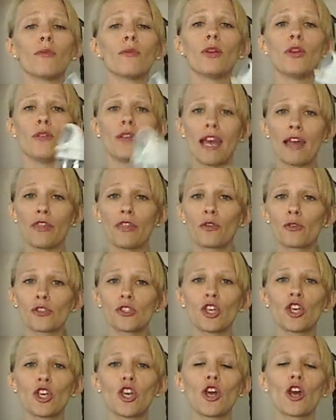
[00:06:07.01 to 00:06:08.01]
When you get through
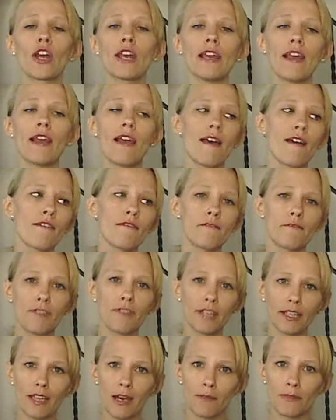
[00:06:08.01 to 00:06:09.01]
security,
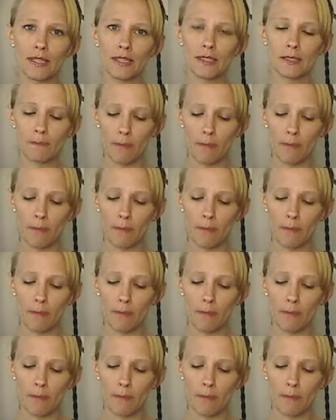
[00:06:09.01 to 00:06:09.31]
fill up this